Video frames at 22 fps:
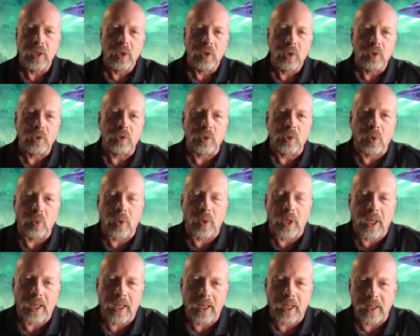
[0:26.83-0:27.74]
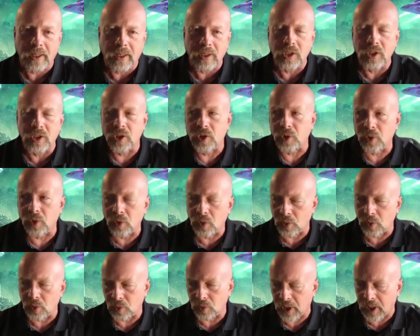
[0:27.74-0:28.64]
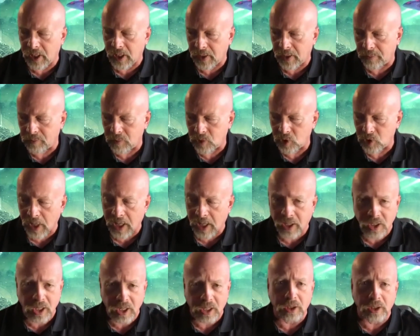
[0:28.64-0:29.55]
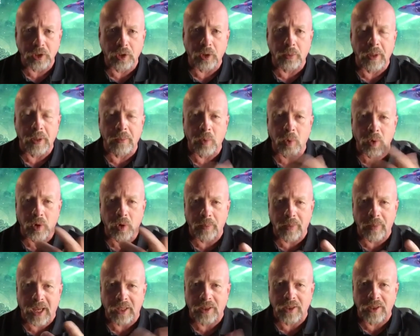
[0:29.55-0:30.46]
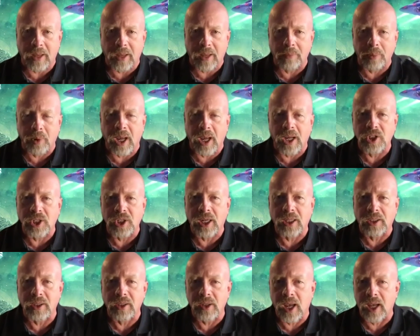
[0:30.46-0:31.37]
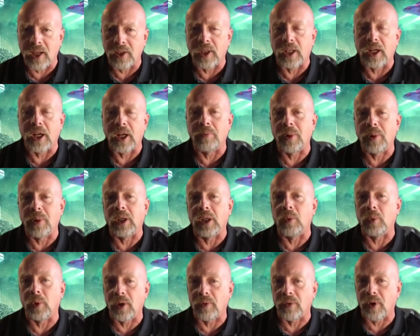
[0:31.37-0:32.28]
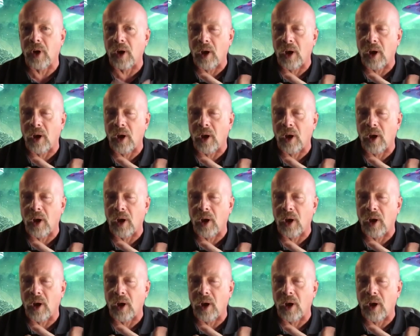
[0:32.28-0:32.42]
So to try to tell you a little bit more about that project, I thought I'd bring in one of our